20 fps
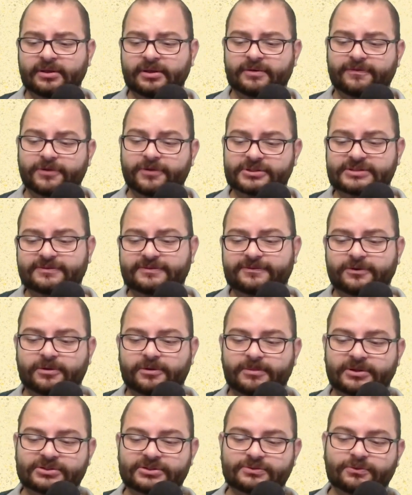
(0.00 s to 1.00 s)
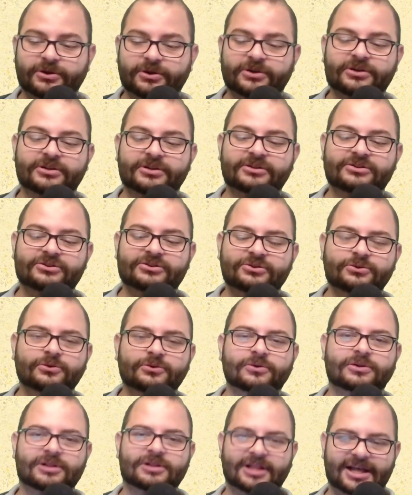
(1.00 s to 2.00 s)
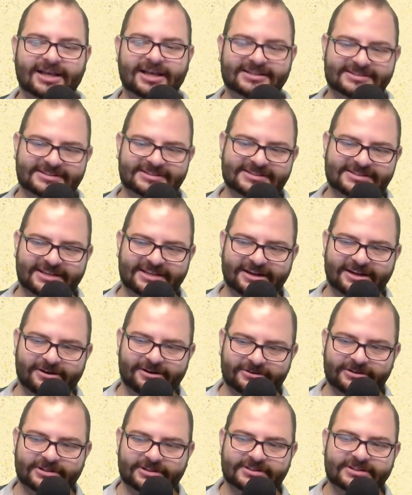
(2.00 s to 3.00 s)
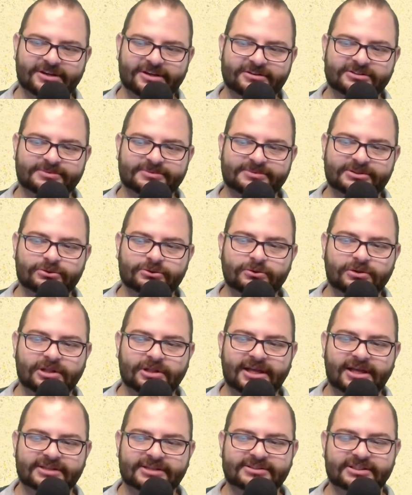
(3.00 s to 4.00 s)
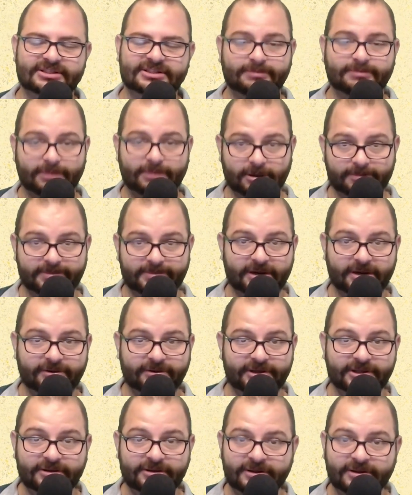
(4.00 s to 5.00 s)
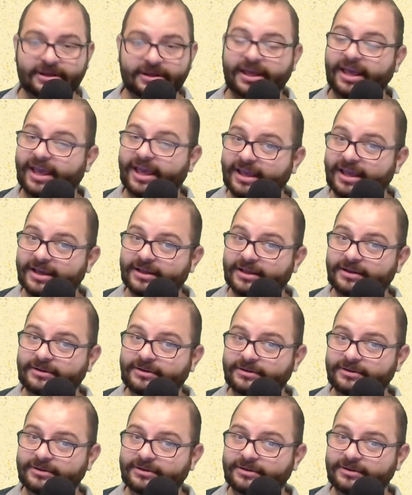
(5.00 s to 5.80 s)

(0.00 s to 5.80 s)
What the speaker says: First and foremost, we're going to dual class this character. This character is going to be dual classed into Barbarian and